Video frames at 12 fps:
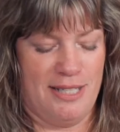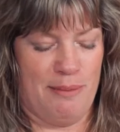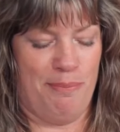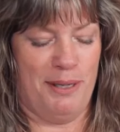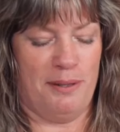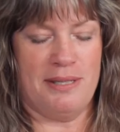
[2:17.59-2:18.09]

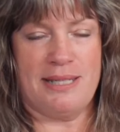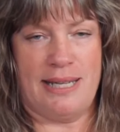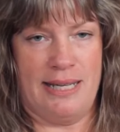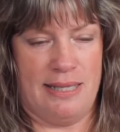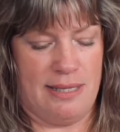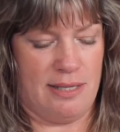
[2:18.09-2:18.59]
to peel the
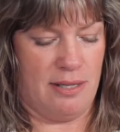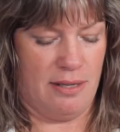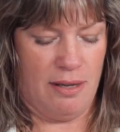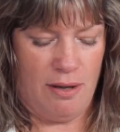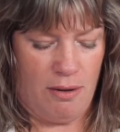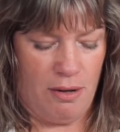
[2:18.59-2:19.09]
skins
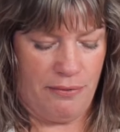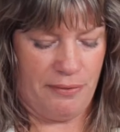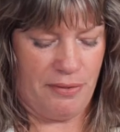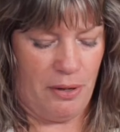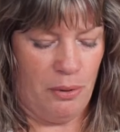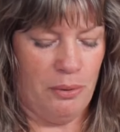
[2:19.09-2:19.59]
off
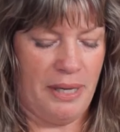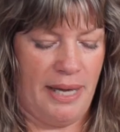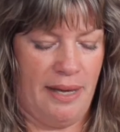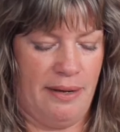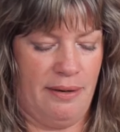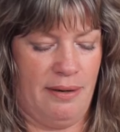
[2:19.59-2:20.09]
of the whole
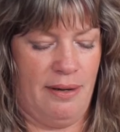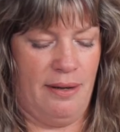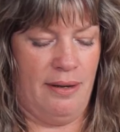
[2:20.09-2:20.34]
can